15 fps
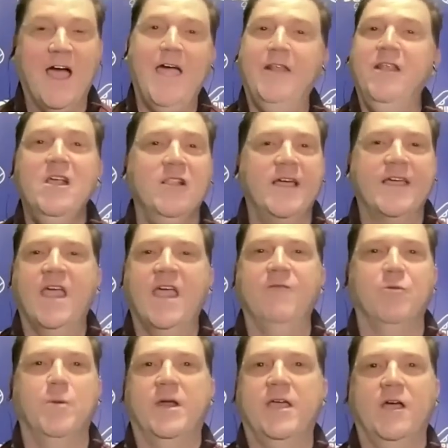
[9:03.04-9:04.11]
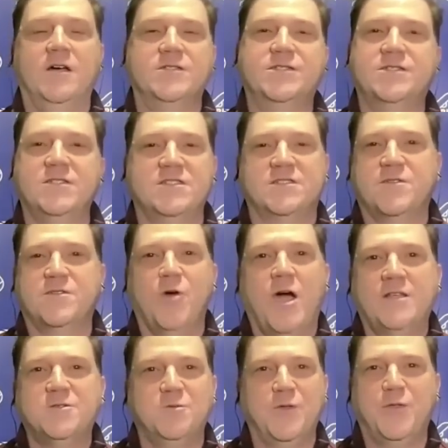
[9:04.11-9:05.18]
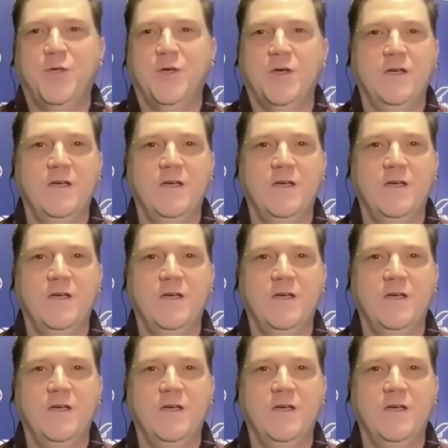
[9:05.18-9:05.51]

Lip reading: Yeah, everybody else, there's thoughts with